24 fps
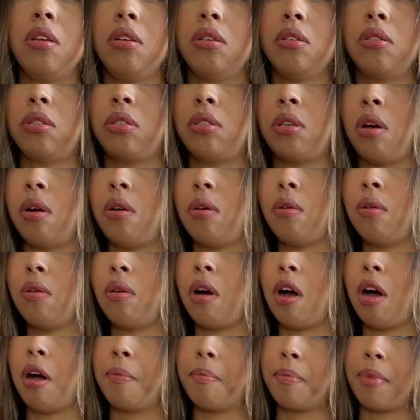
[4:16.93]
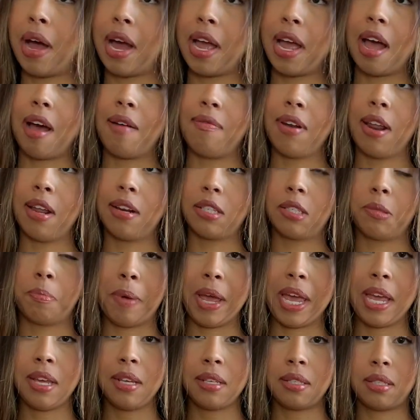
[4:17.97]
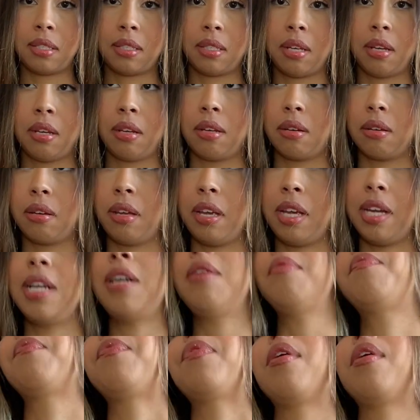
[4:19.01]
So I have a lot of space here,